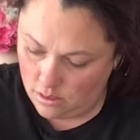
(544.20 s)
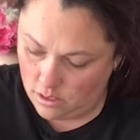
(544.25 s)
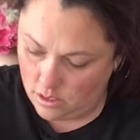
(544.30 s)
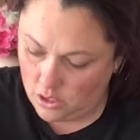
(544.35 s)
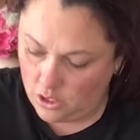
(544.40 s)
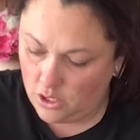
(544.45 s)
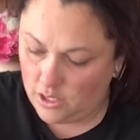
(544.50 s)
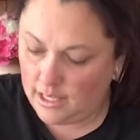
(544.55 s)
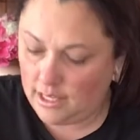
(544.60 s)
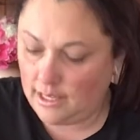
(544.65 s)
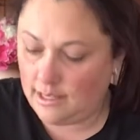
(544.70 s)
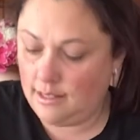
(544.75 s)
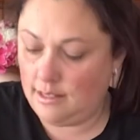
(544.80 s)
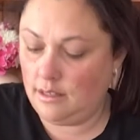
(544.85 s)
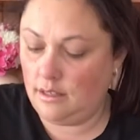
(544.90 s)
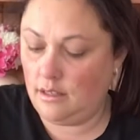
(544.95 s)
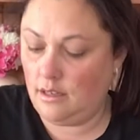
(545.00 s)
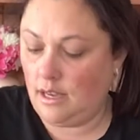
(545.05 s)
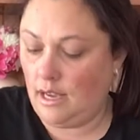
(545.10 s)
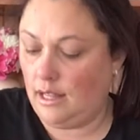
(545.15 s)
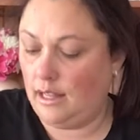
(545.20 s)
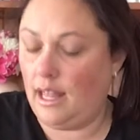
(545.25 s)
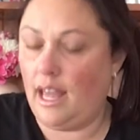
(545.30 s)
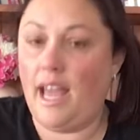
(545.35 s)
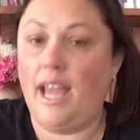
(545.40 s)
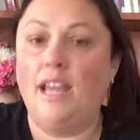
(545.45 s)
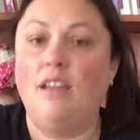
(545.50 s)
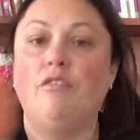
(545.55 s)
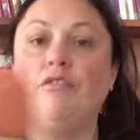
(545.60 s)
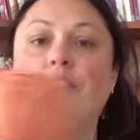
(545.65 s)
it just has color
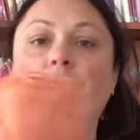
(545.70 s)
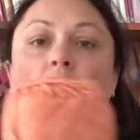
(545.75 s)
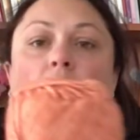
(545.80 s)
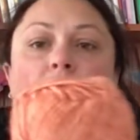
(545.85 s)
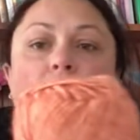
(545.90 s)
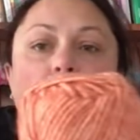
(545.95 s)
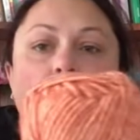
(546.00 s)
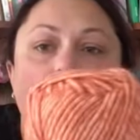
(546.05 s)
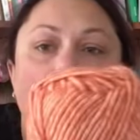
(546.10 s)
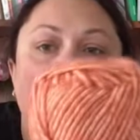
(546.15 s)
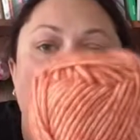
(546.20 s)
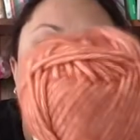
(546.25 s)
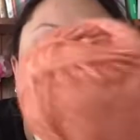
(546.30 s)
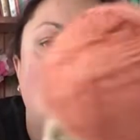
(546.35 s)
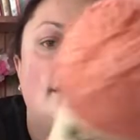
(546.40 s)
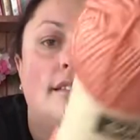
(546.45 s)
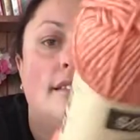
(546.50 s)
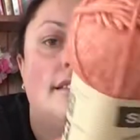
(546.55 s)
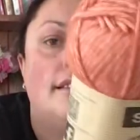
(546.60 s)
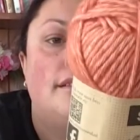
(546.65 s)
856.